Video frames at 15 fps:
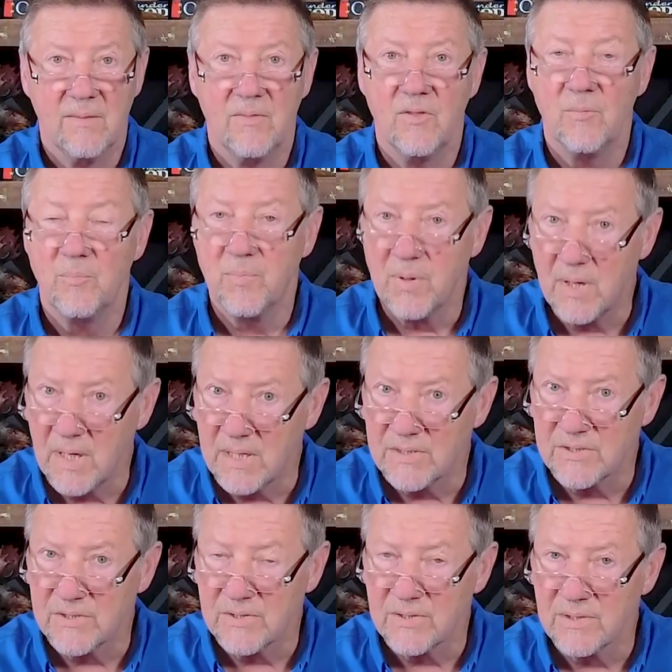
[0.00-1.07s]
The
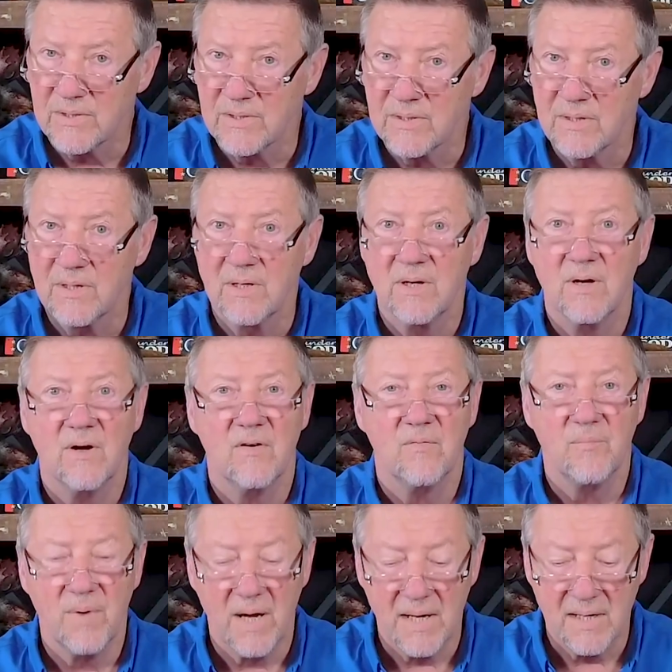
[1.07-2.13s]
pleasure
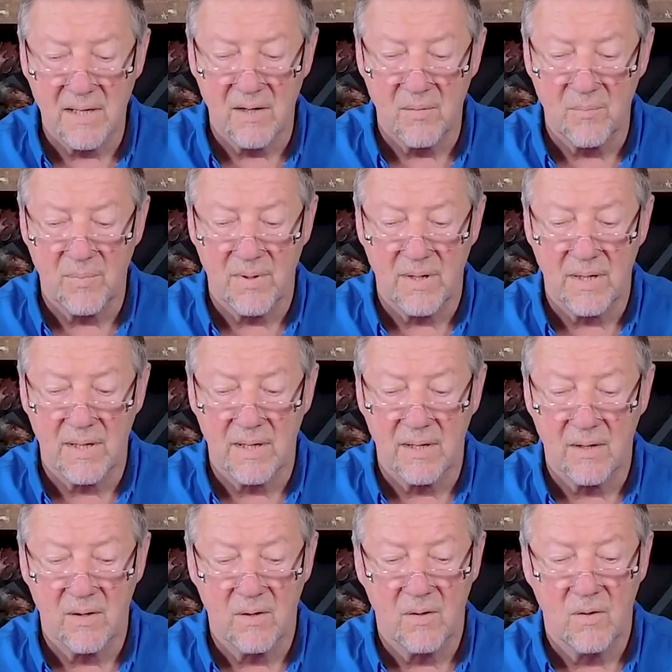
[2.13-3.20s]
of my
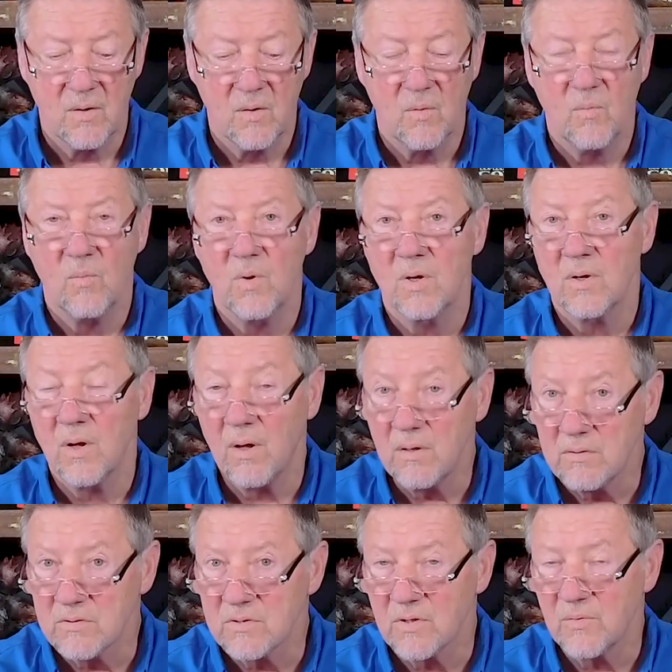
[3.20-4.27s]
company will
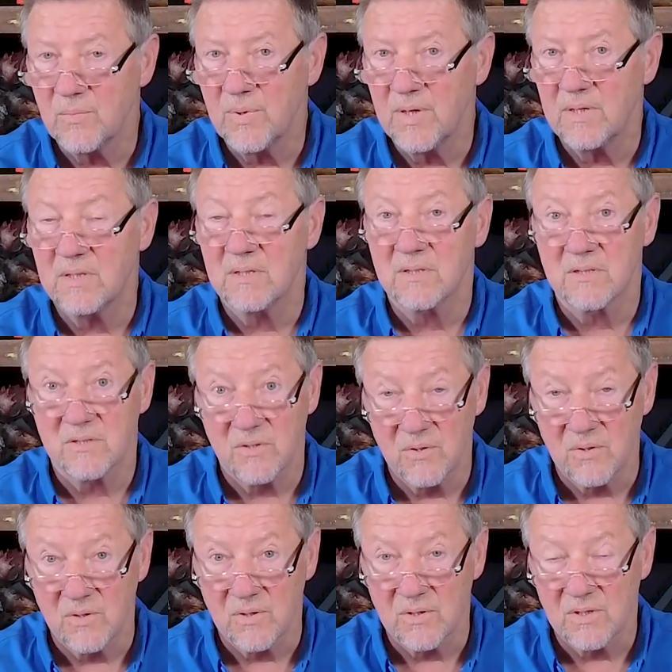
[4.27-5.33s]
also be the
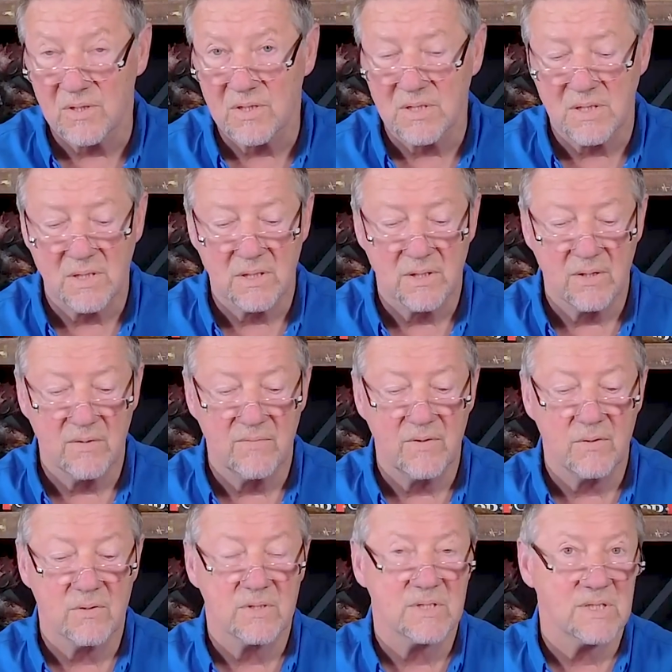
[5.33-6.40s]
source of
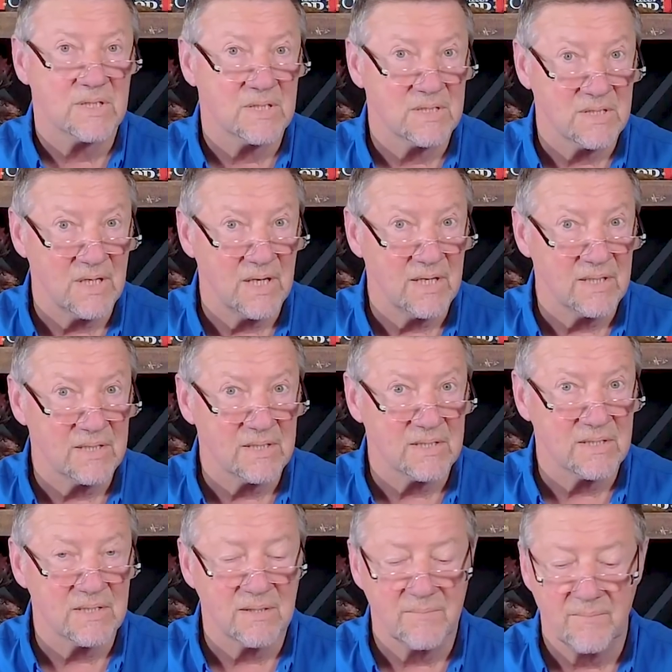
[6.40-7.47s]
your
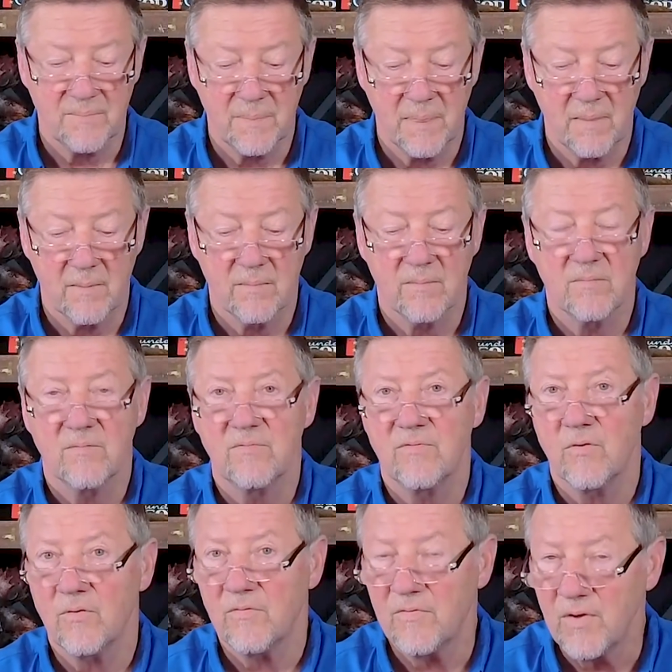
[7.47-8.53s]
success,
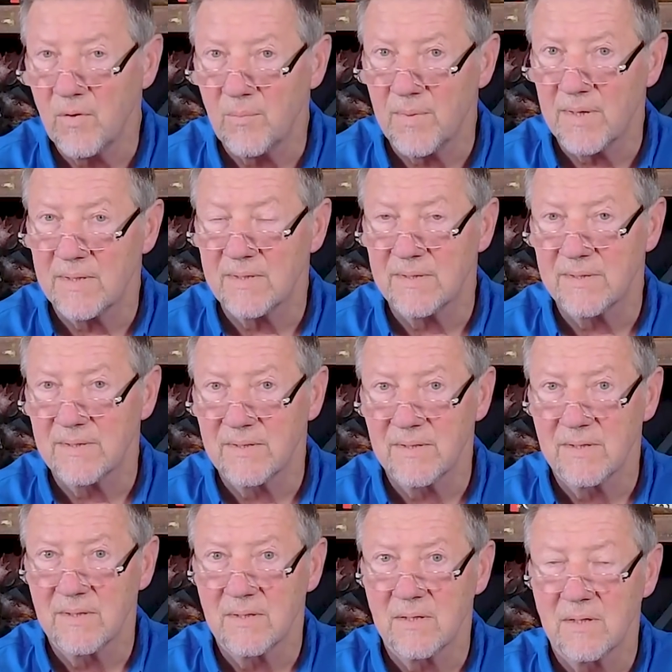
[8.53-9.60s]
fulfillment,
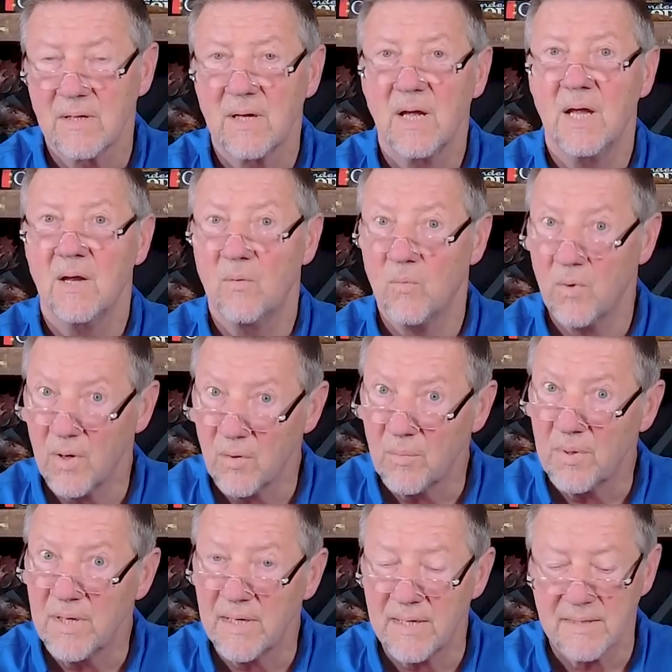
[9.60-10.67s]
and well
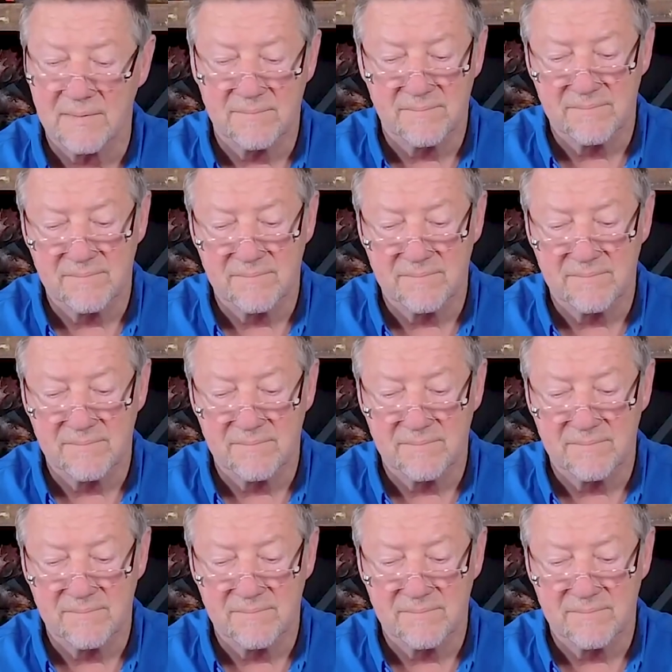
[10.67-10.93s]
being.